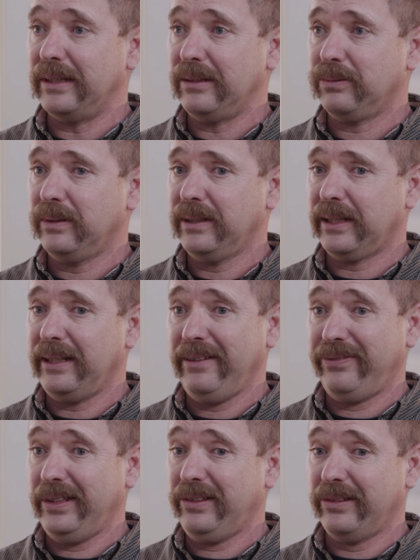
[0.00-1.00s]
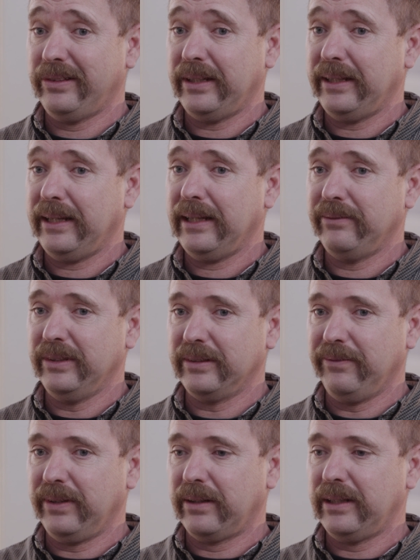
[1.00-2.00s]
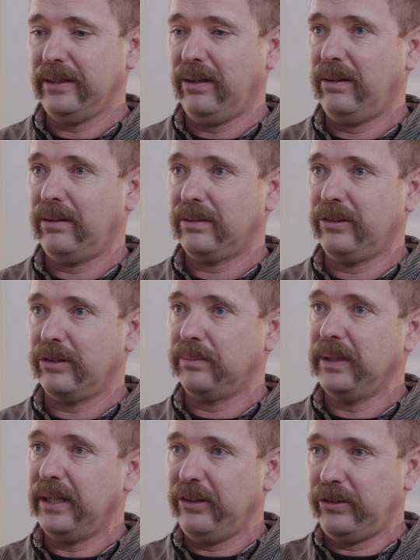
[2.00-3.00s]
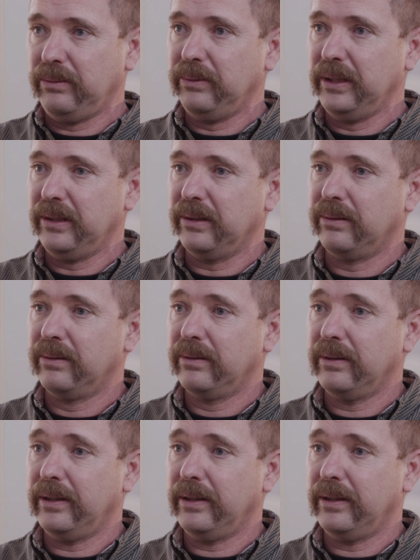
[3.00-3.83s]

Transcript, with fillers: that's one of the key features they have is a very long germination window.